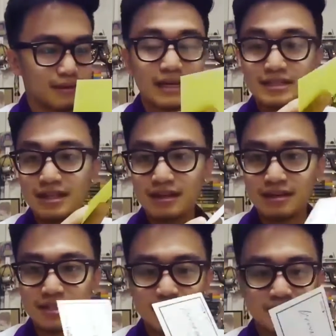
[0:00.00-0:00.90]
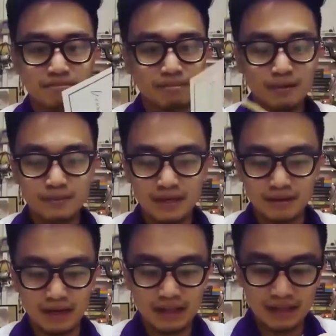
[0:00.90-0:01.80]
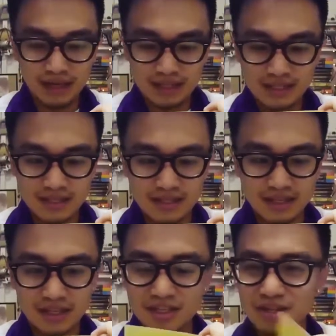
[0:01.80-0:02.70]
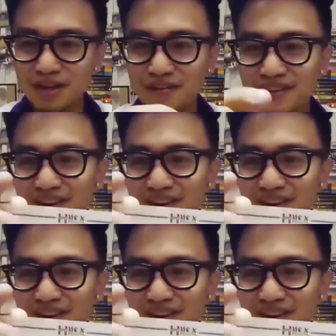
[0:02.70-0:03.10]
A sticker just popped out. I think it's the signature of